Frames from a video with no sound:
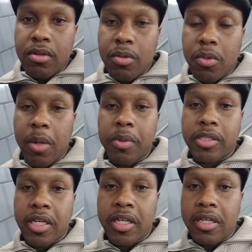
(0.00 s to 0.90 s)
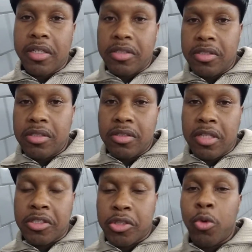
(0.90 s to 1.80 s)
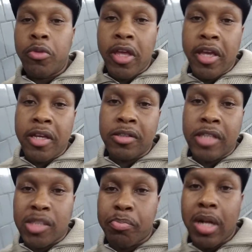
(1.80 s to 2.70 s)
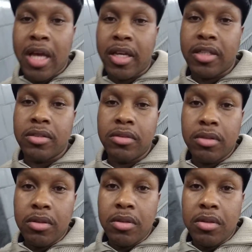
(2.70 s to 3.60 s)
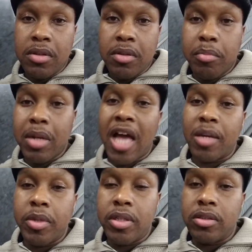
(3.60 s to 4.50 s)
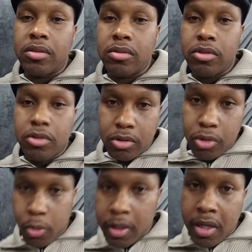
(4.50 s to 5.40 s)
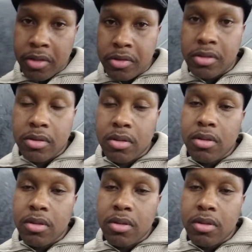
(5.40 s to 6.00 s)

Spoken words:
what I'm going to say is there's two things that's plaguing black men. Two things